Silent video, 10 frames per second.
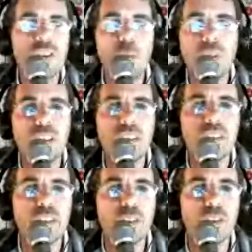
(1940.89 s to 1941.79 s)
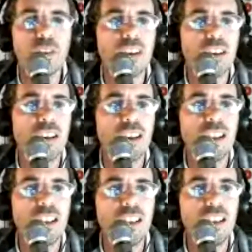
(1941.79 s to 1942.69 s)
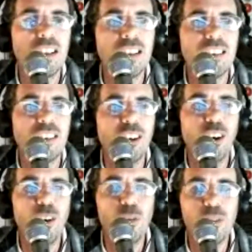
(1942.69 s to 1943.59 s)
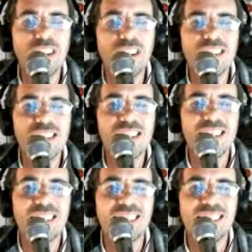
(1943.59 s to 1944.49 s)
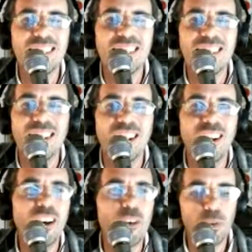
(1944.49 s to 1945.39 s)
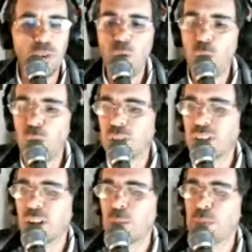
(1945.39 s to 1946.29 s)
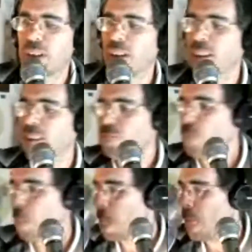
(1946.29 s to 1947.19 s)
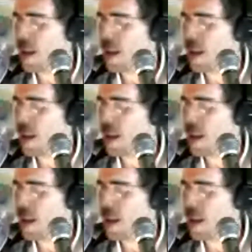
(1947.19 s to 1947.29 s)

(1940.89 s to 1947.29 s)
always something to do. Always. All right, well, cool. I'm going to say